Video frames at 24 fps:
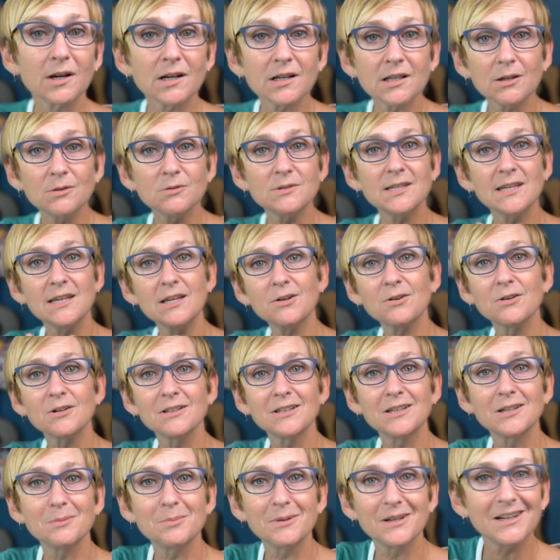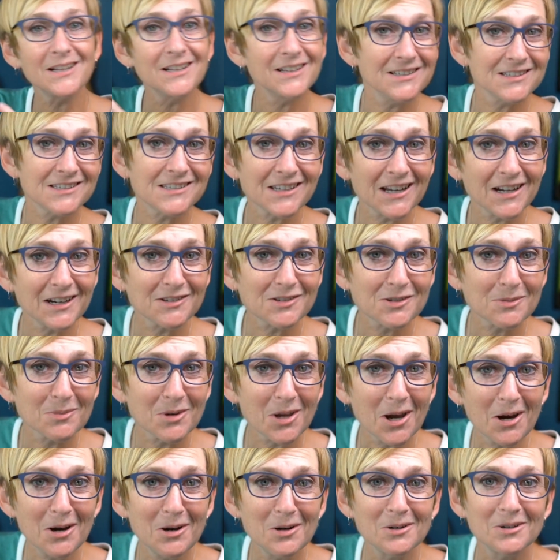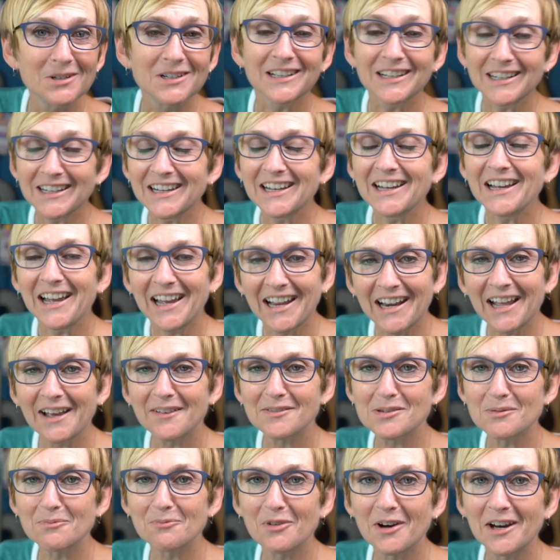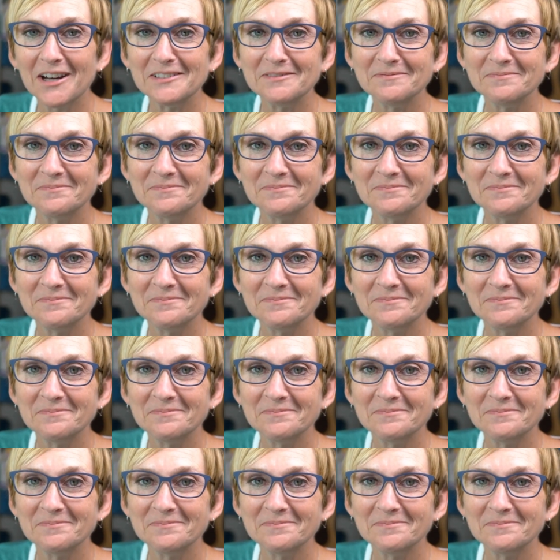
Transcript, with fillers: gonna go tinker a little bit inside of some code and have some fun.